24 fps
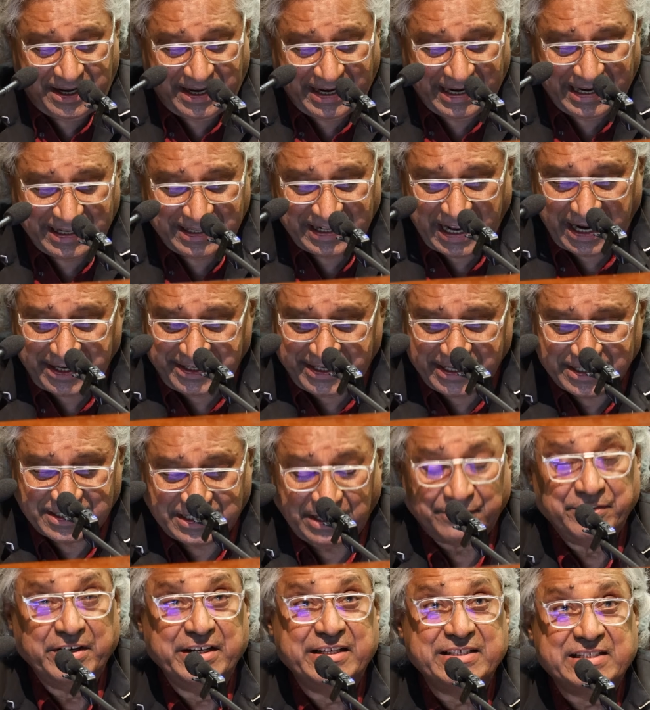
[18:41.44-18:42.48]
In
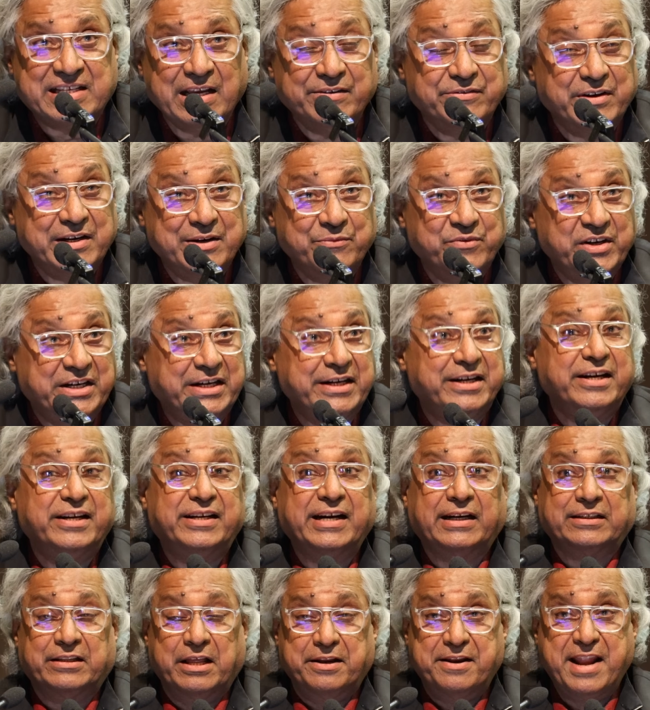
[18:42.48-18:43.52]
1977, we did it
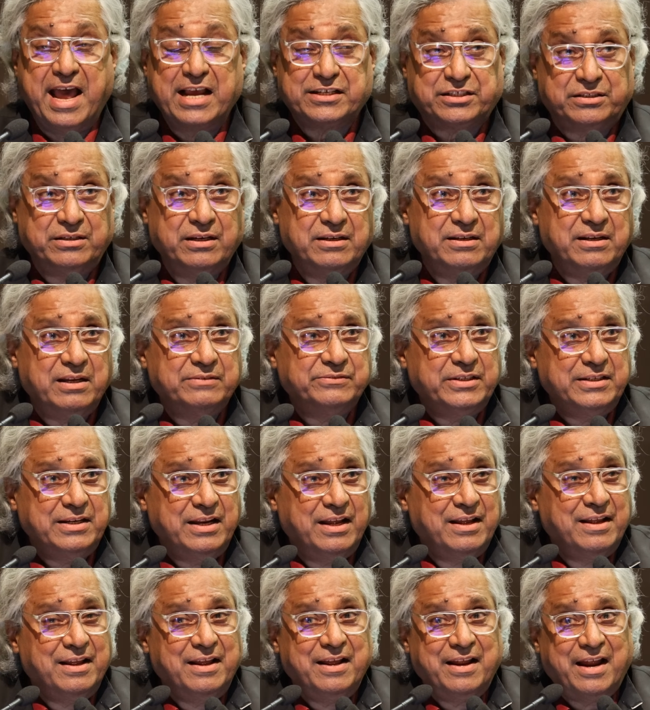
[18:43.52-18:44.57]
at the national level.
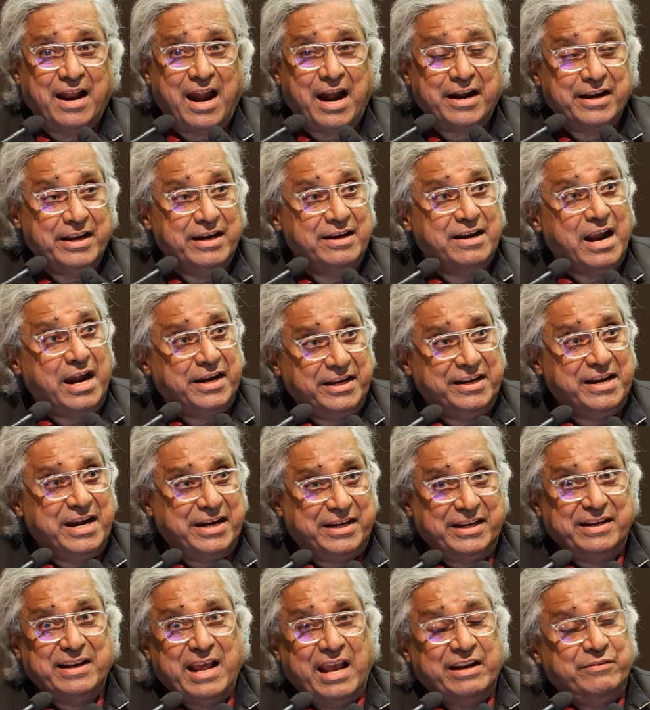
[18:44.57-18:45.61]
And in
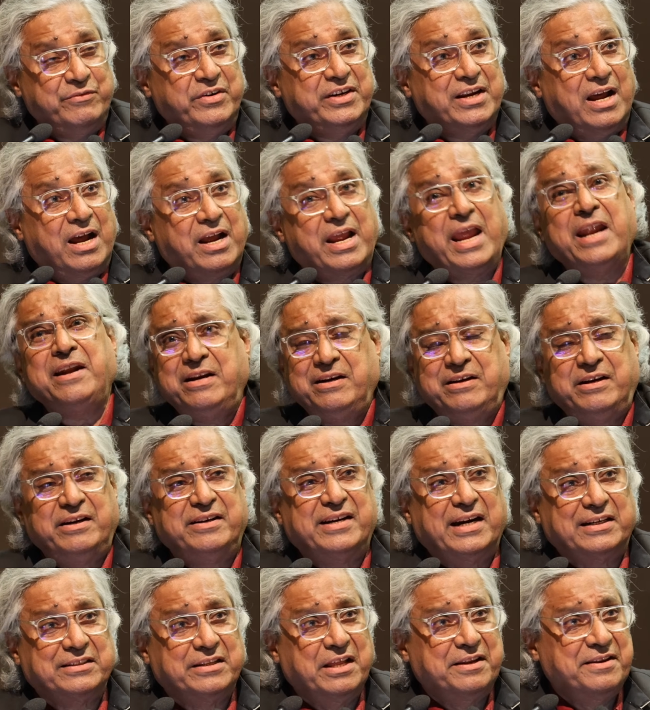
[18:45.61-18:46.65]
1989, we again did
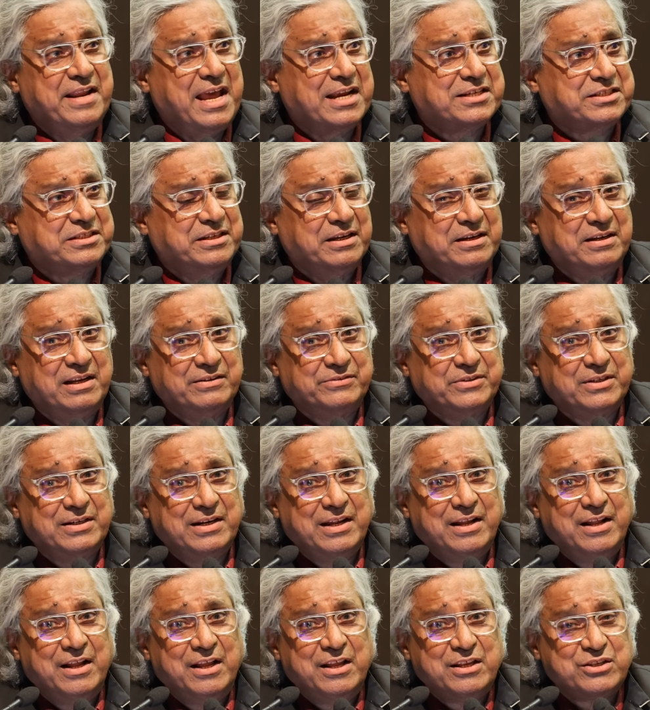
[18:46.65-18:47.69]
it at the national level.
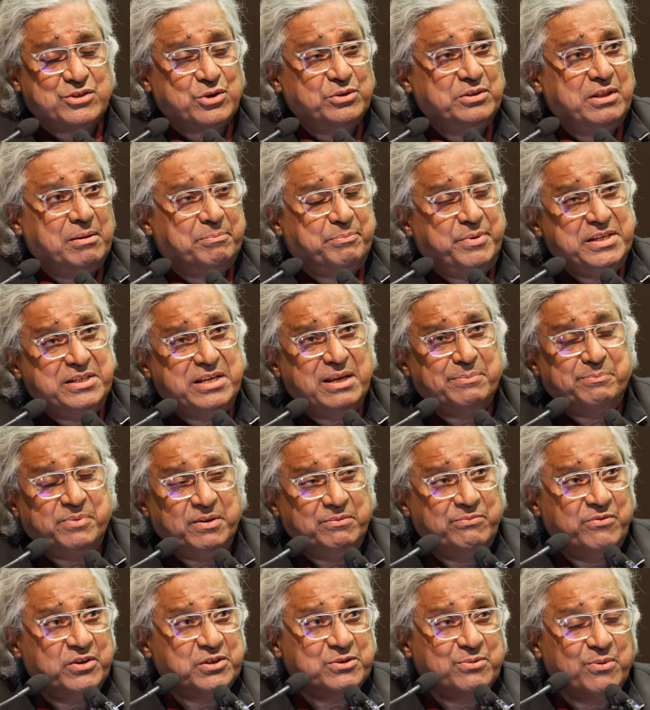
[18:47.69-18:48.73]
So the
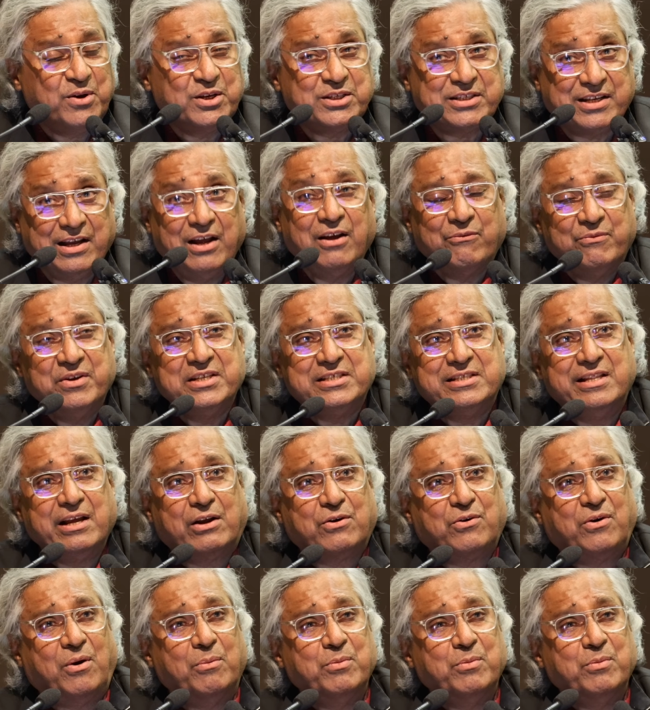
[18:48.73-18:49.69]
BJP, which the